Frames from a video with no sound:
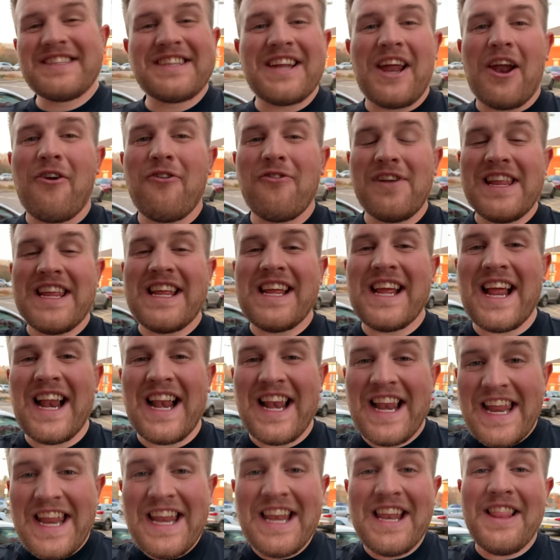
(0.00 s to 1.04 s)
is currently
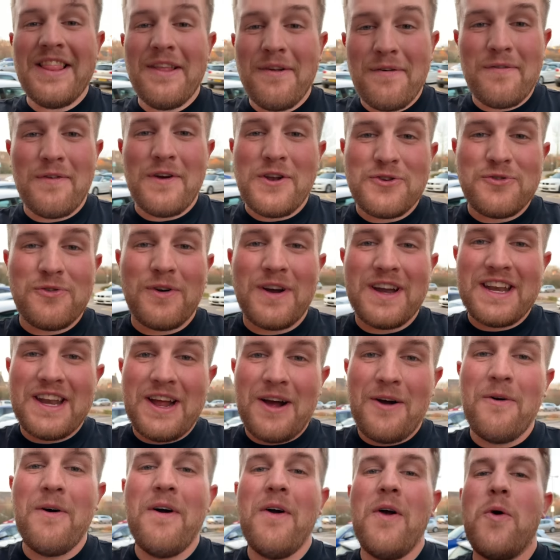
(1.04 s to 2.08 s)
cleaning the fridge right
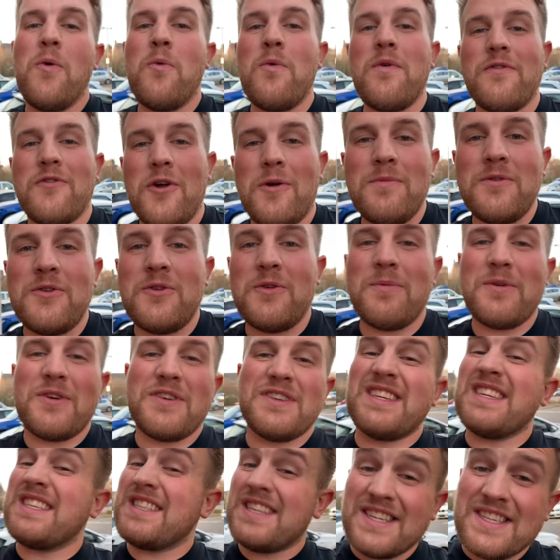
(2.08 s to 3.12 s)
now. We've got him to do it
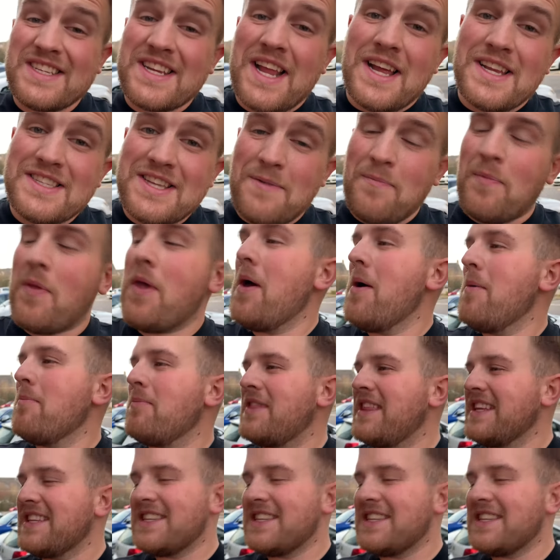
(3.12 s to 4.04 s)
because it's disgusting. But